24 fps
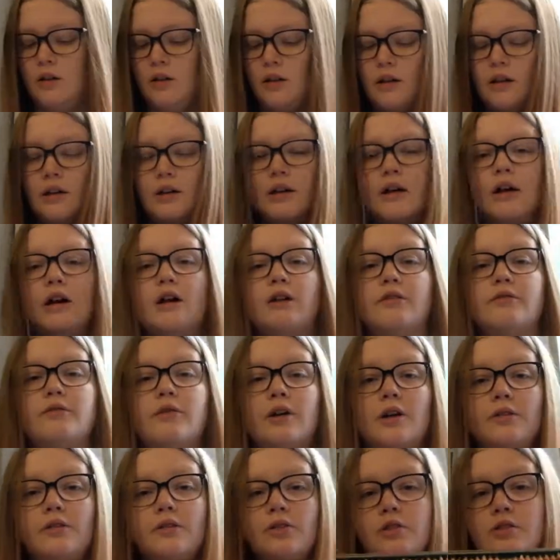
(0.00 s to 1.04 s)
I've
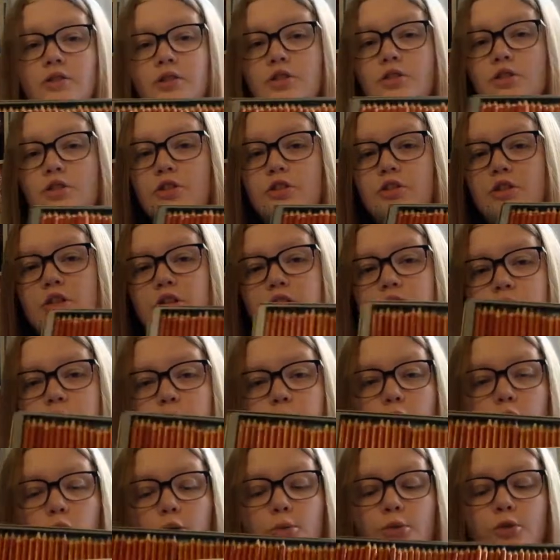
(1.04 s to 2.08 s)
also just got
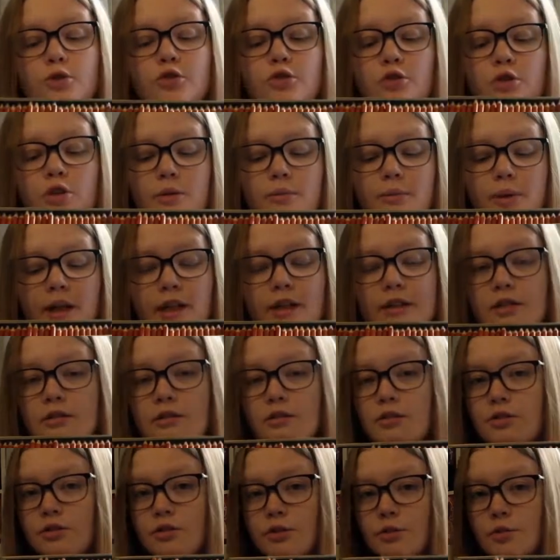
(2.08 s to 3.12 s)
some normal drawing
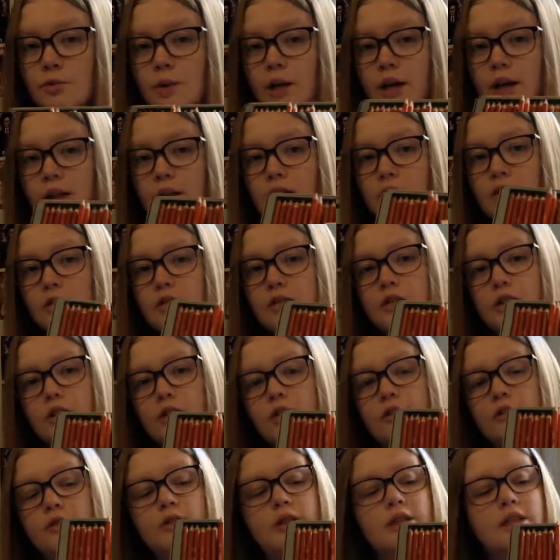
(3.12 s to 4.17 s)
pencils as well,
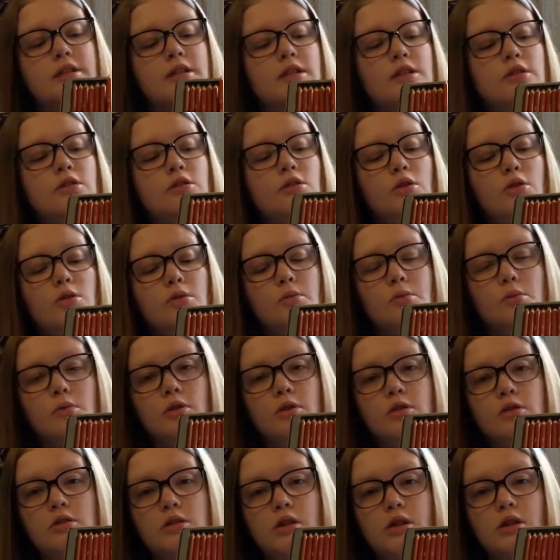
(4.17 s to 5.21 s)
so these are
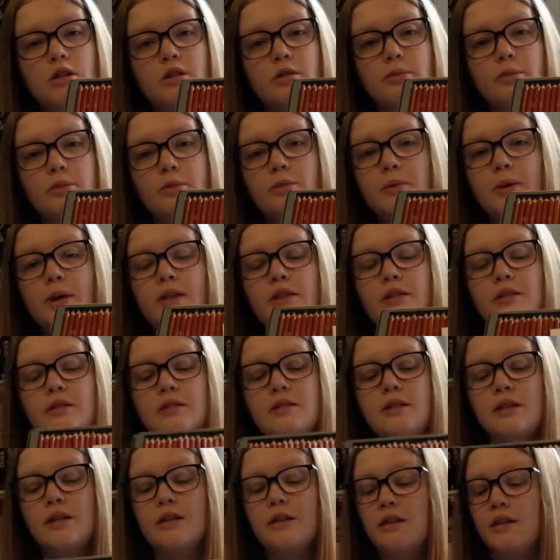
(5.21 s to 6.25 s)
non-water soluble
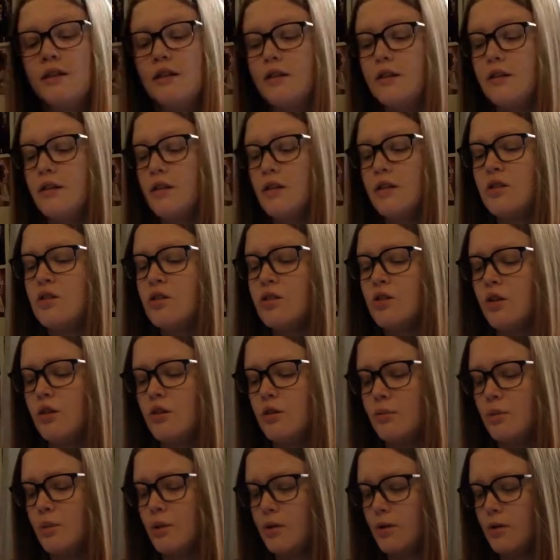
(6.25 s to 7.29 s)
ones, and they're
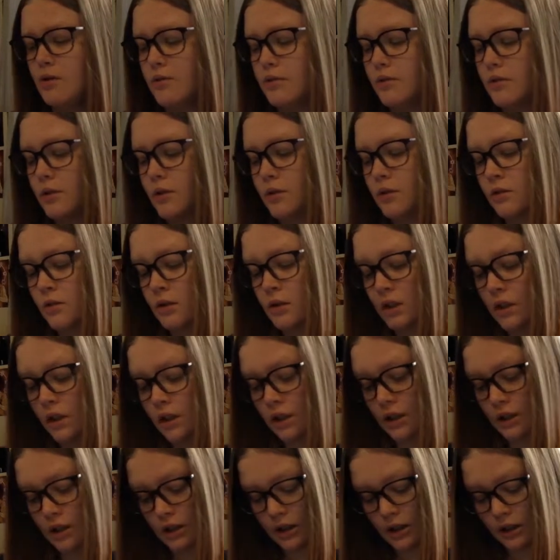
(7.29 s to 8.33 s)
so beautiful.
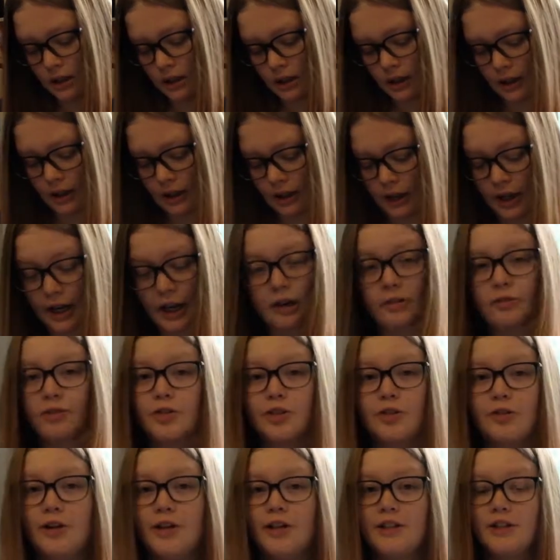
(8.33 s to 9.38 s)
I haven't
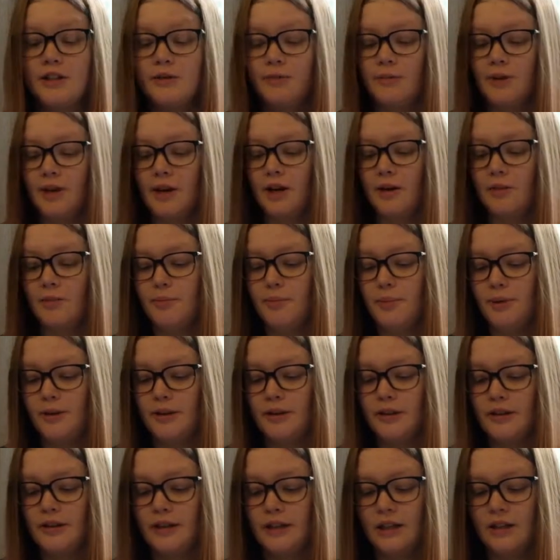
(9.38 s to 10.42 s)
tried them yet,
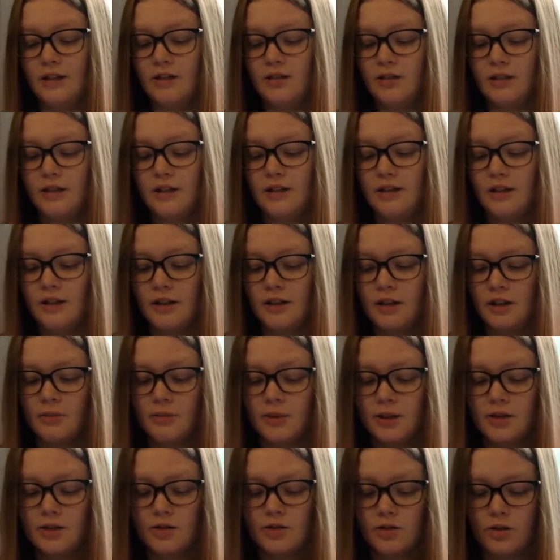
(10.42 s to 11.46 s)
but they look like they're going to
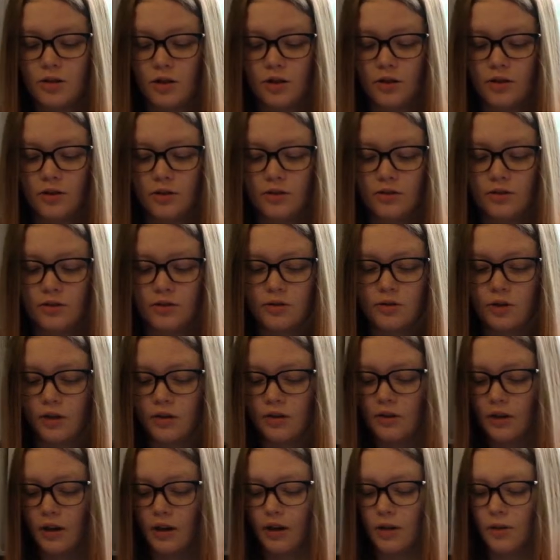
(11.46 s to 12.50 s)
be so
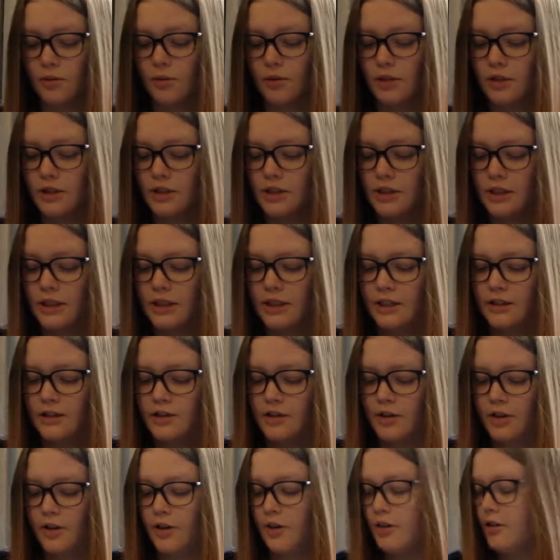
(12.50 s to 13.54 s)
high quality and
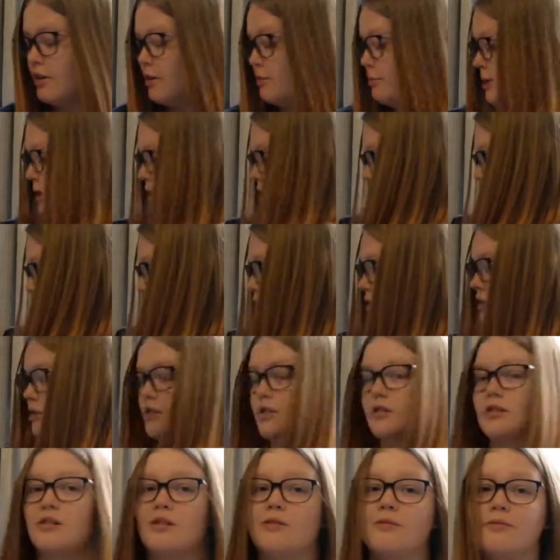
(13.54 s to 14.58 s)
so creamy to use,
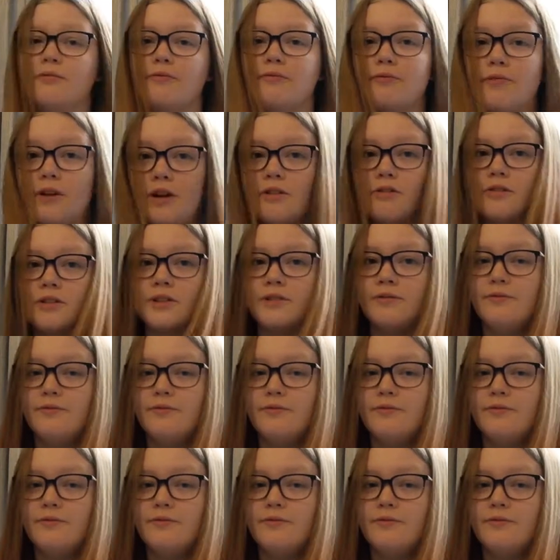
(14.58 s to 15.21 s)
so I'm very,